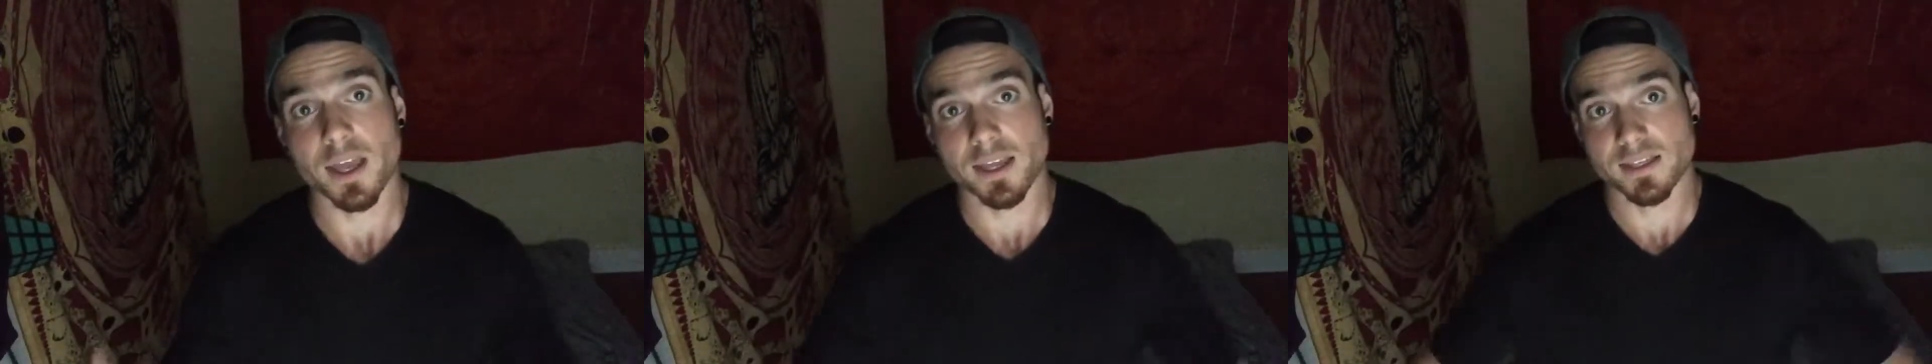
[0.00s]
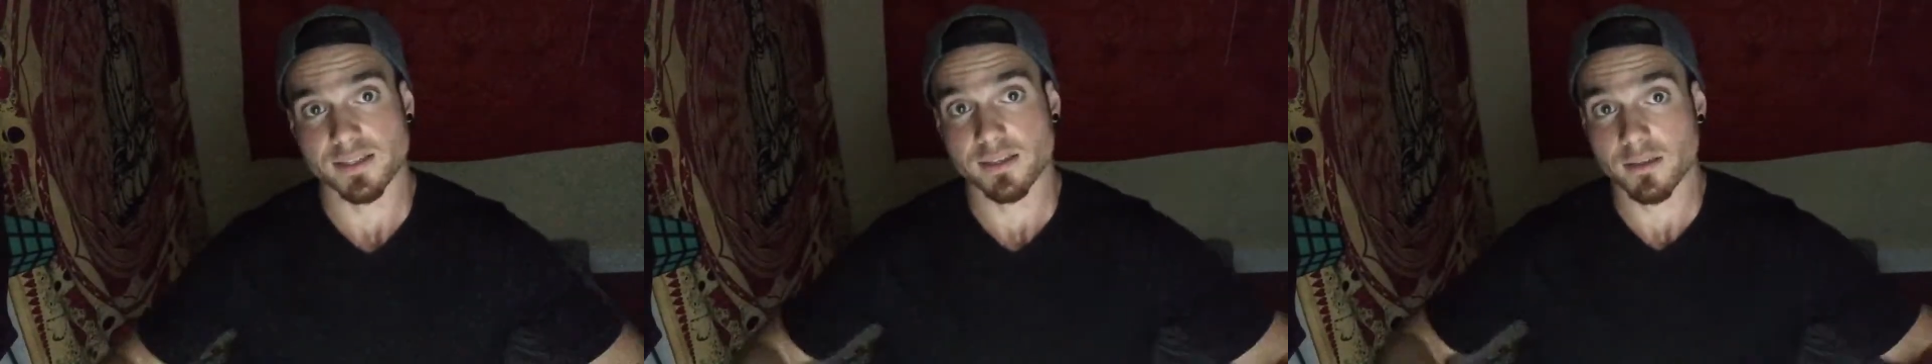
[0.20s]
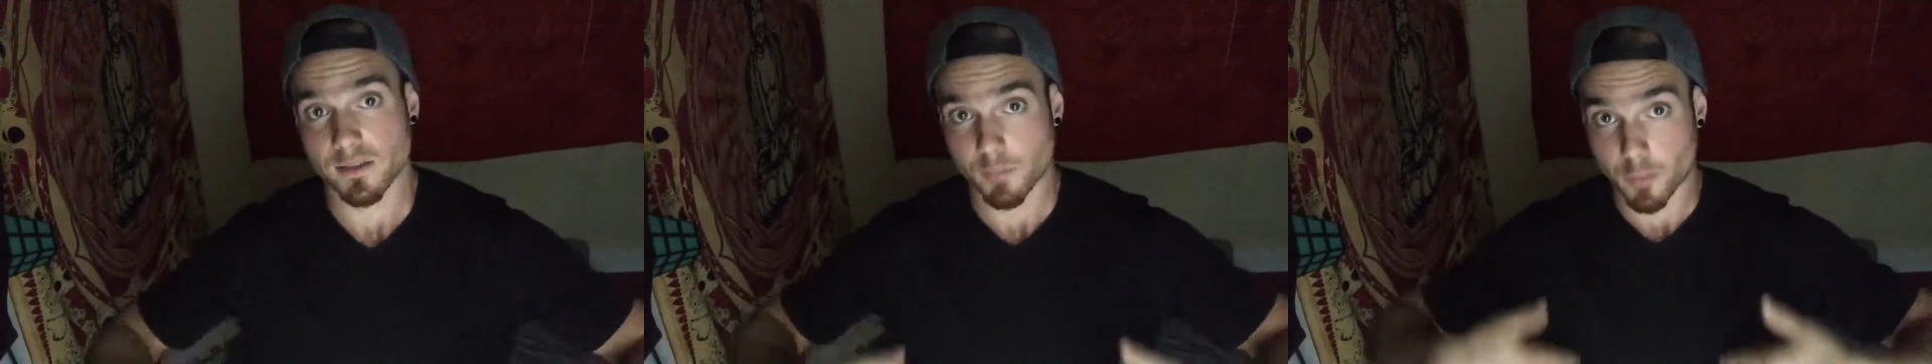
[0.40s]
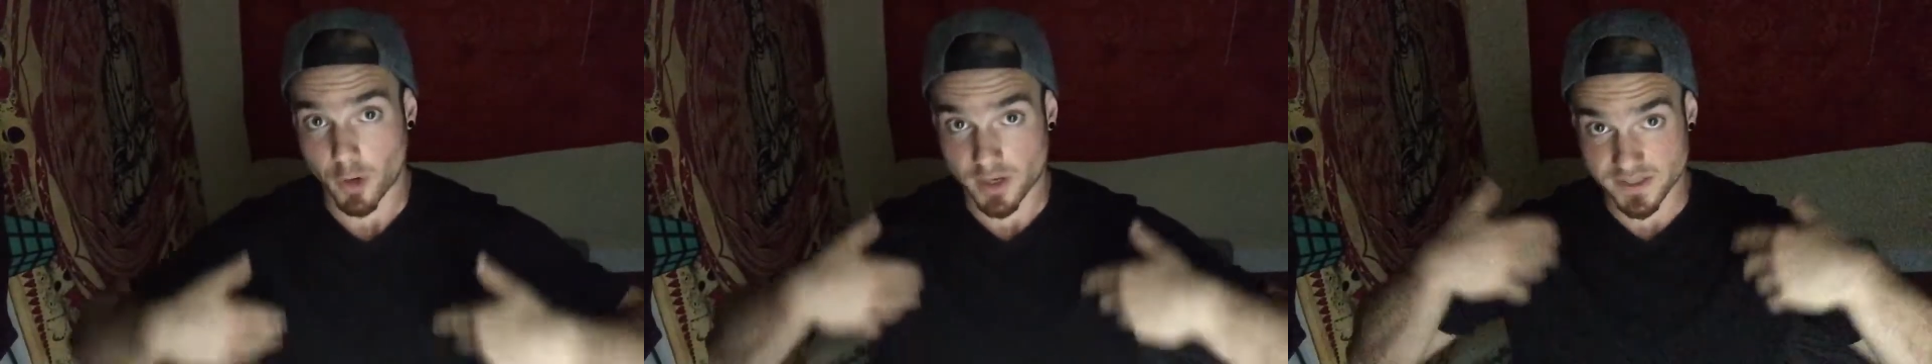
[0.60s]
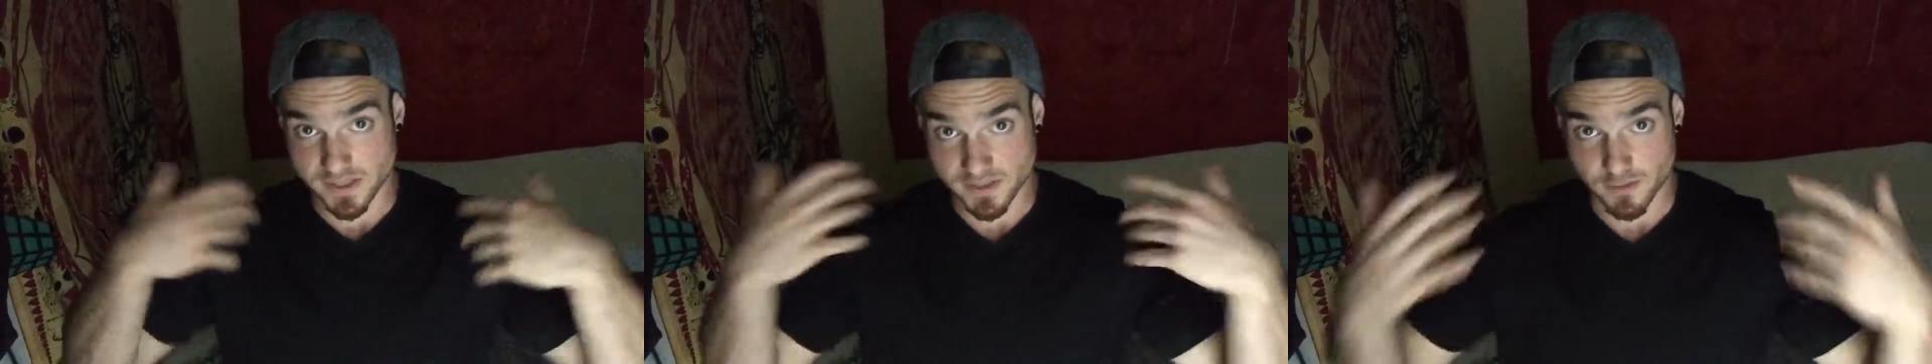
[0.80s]
is the
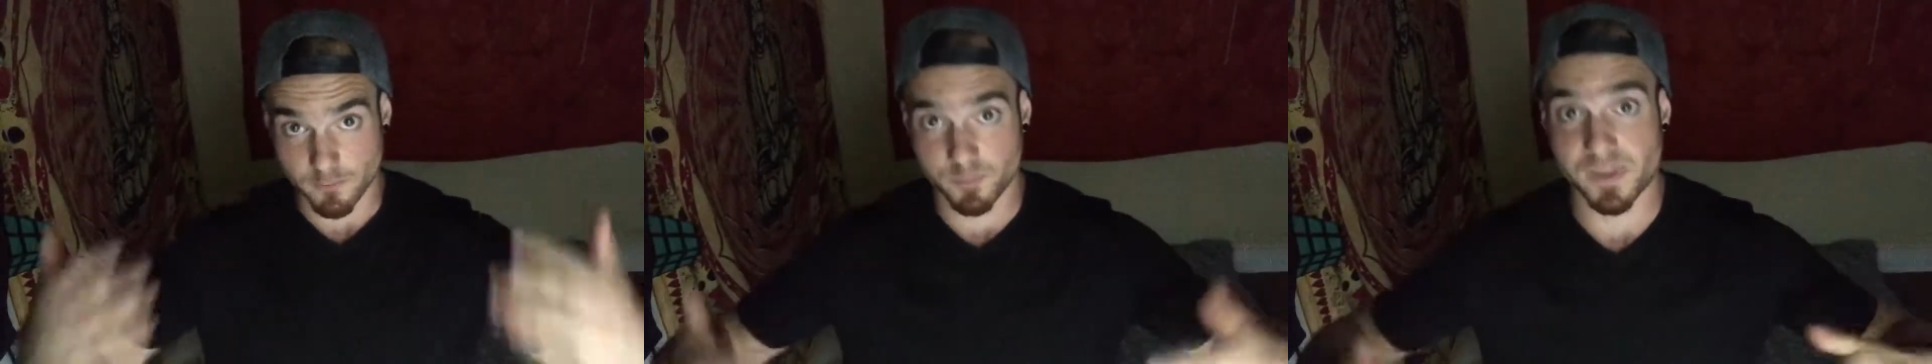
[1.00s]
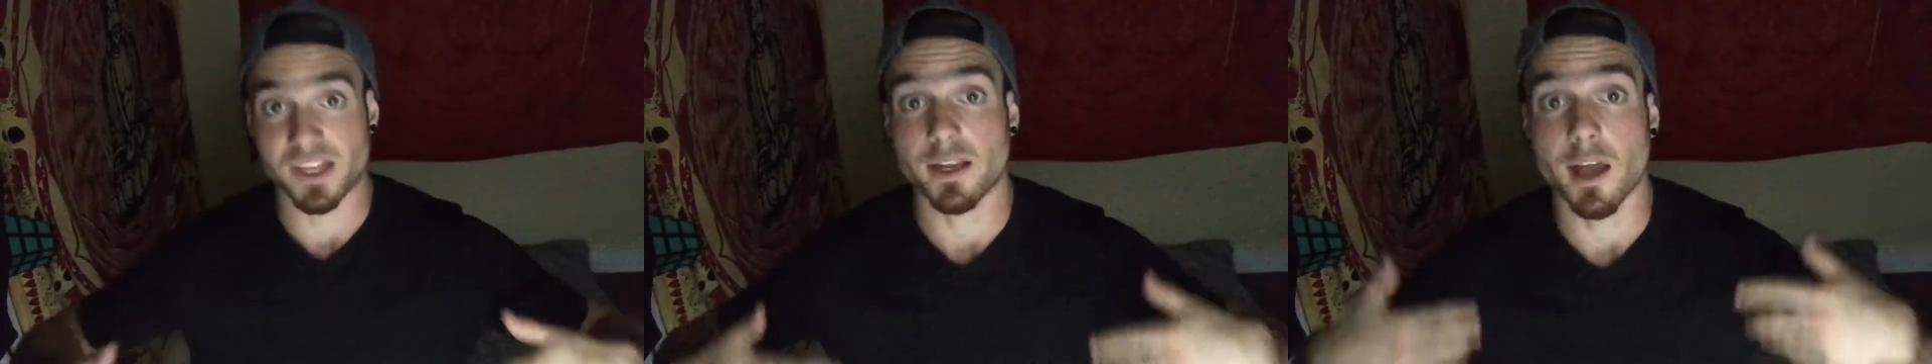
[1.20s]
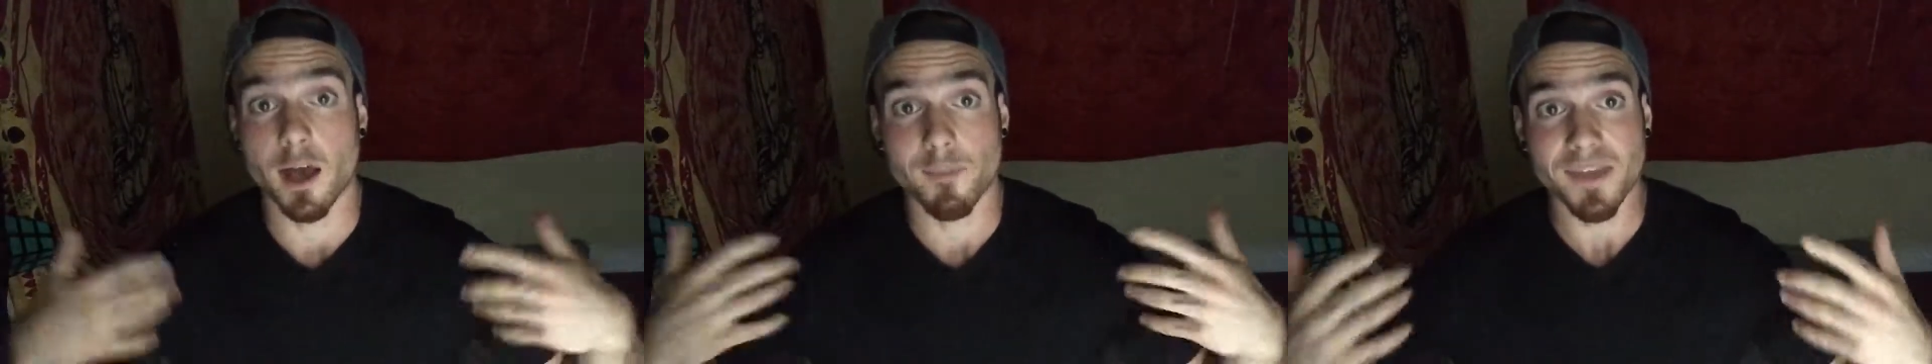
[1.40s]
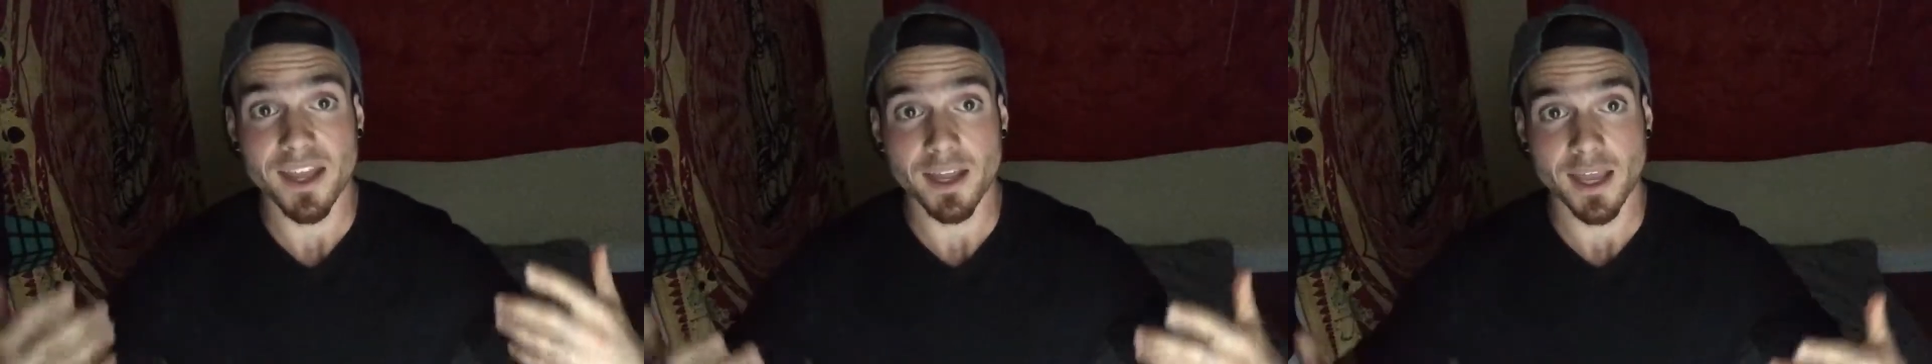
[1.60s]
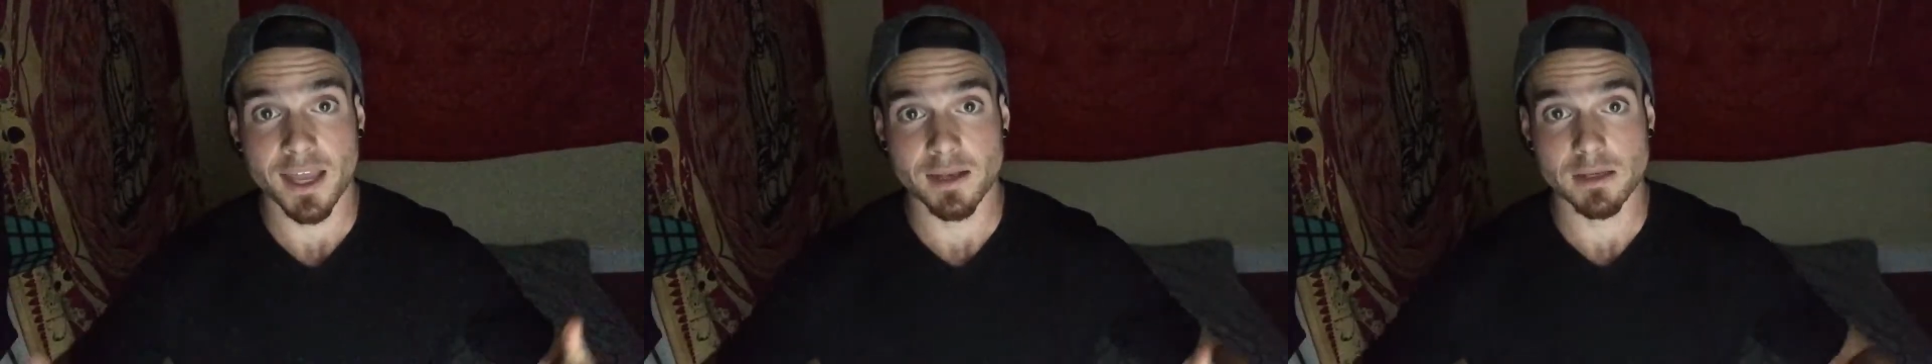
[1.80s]
process of
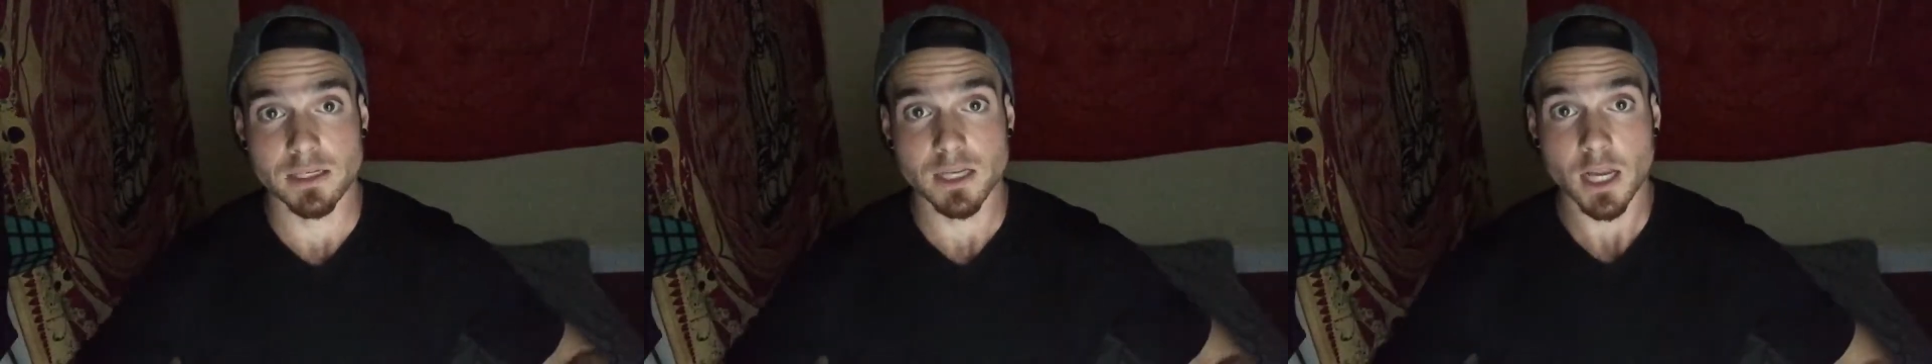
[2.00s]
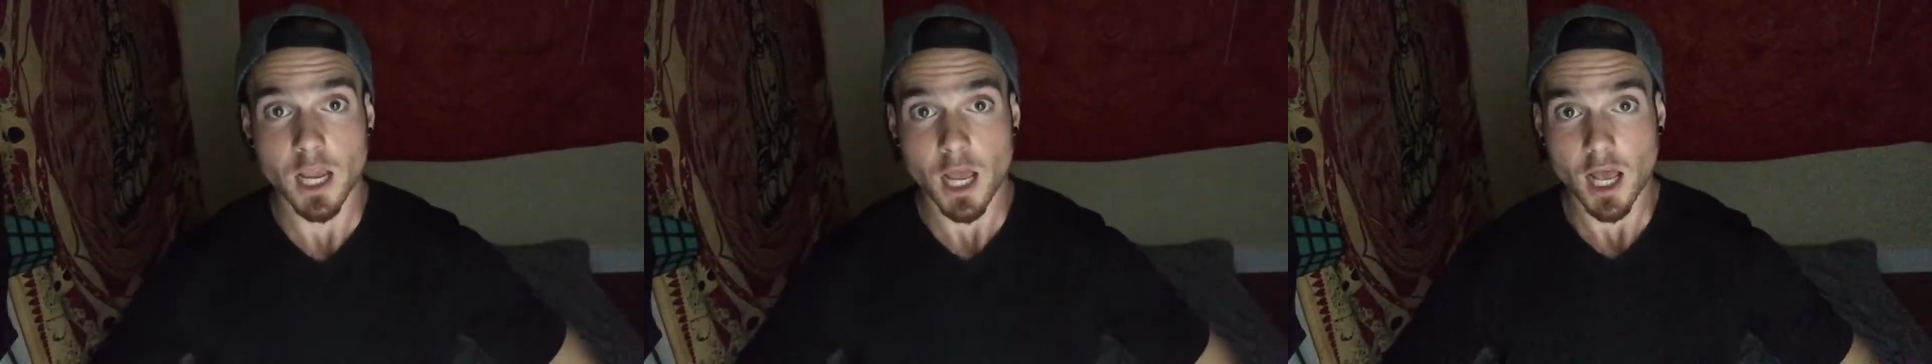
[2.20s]
becoming and